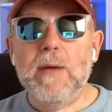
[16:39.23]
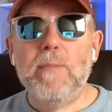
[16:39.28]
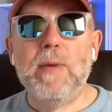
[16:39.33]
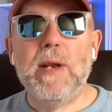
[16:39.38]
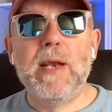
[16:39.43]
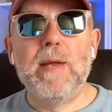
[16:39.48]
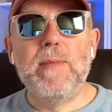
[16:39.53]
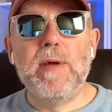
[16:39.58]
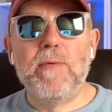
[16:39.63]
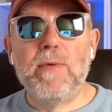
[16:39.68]

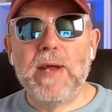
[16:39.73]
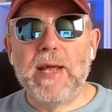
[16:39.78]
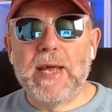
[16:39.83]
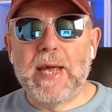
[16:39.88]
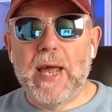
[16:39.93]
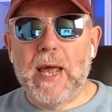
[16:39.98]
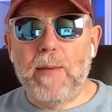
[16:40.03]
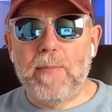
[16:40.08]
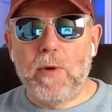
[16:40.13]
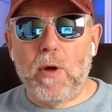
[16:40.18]
But let me
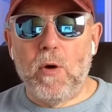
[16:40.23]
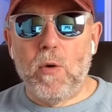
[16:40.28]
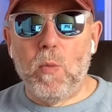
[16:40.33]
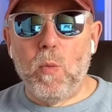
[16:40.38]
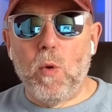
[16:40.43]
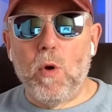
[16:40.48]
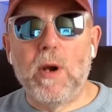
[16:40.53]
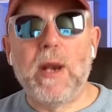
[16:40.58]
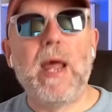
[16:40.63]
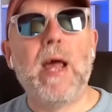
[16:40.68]
recap
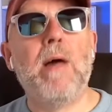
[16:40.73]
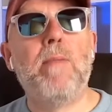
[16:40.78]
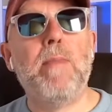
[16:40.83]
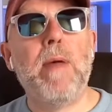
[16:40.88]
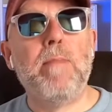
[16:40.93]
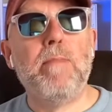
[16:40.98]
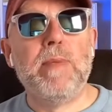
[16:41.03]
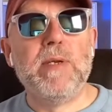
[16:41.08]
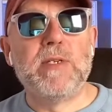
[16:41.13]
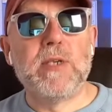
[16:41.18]
on what our
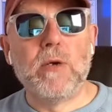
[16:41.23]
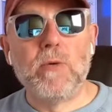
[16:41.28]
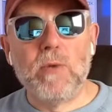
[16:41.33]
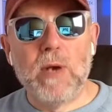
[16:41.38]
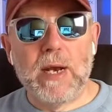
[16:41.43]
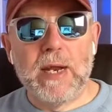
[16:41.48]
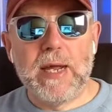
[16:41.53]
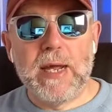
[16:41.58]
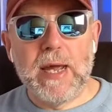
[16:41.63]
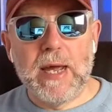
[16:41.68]

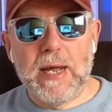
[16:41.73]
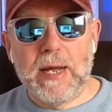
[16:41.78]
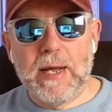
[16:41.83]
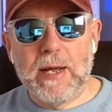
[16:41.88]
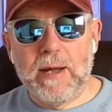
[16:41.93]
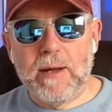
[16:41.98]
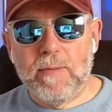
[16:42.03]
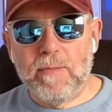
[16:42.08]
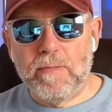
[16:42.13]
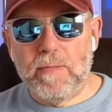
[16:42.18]
members-only
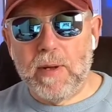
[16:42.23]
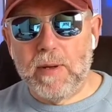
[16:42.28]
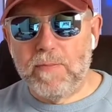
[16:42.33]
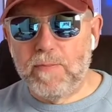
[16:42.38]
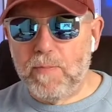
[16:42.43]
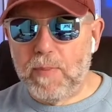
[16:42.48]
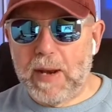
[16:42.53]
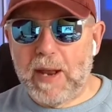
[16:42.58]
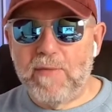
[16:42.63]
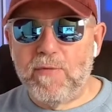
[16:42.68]
um,
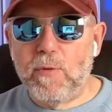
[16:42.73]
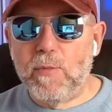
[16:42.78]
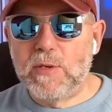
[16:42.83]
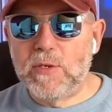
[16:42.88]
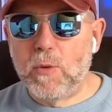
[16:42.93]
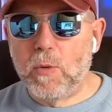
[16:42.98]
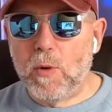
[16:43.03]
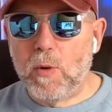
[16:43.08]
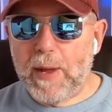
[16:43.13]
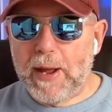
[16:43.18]
platform
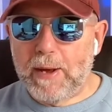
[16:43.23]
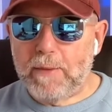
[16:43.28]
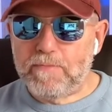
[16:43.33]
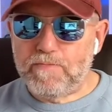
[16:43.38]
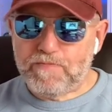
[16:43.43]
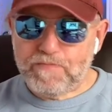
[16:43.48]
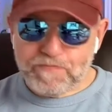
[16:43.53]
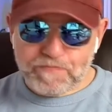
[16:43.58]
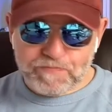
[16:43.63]
is all about.